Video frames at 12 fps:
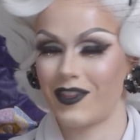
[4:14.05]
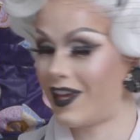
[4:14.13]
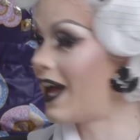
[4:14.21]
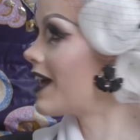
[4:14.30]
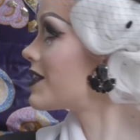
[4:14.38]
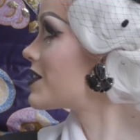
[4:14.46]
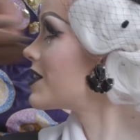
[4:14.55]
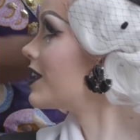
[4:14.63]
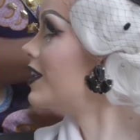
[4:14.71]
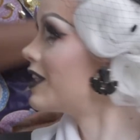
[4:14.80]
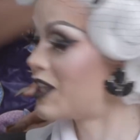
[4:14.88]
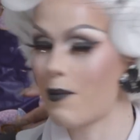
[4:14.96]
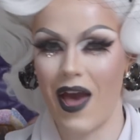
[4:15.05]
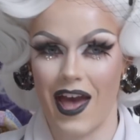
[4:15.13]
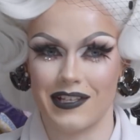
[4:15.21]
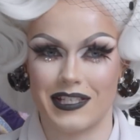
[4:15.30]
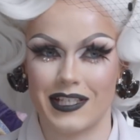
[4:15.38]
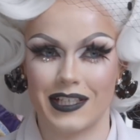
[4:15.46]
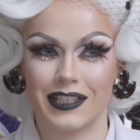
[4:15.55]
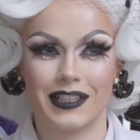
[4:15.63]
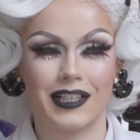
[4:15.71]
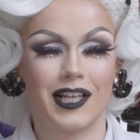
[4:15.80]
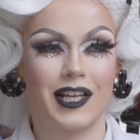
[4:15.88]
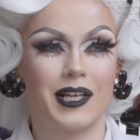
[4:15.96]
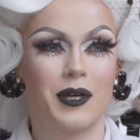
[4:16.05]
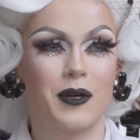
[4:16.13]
dance yeah. costume, right? It's beautiful, flawless.